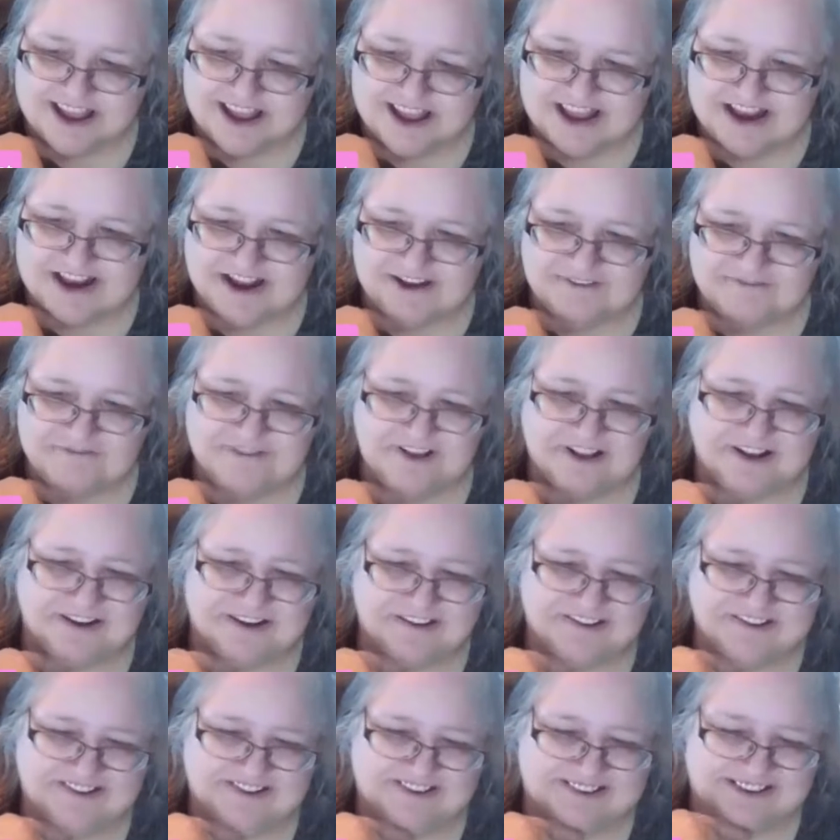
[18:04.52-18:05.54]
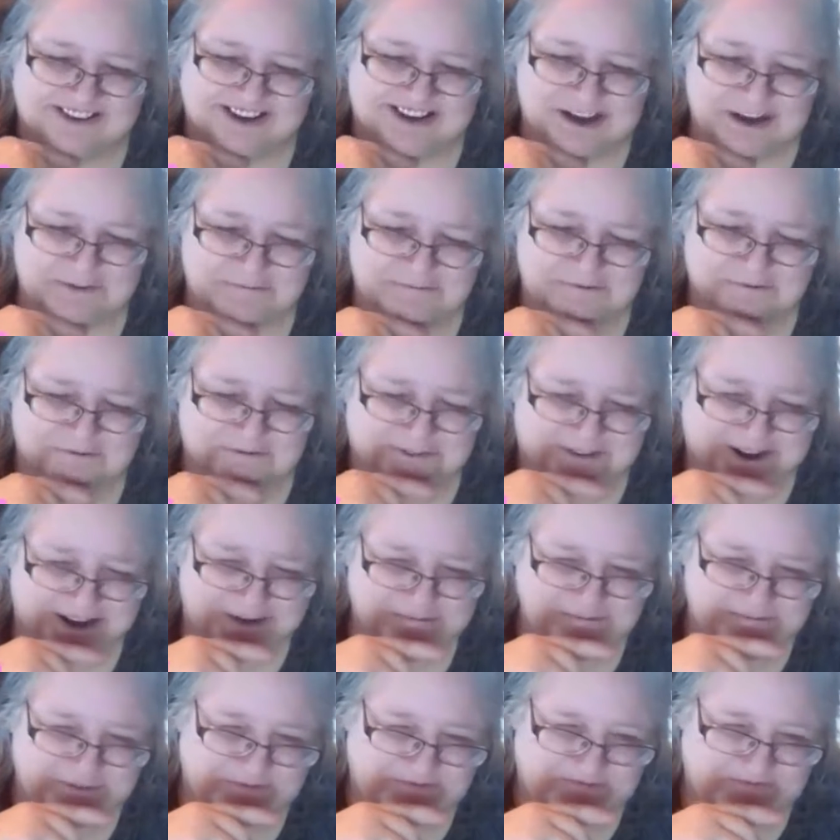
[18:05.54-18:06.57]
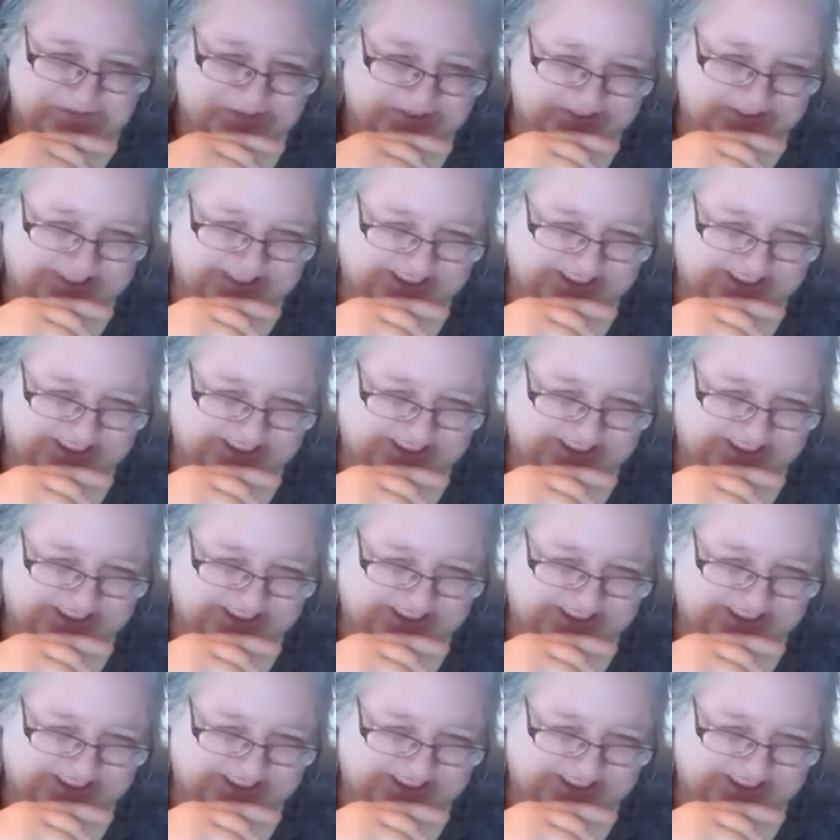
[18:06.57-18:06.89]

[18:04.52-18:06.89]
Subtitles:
and I fell asleep right before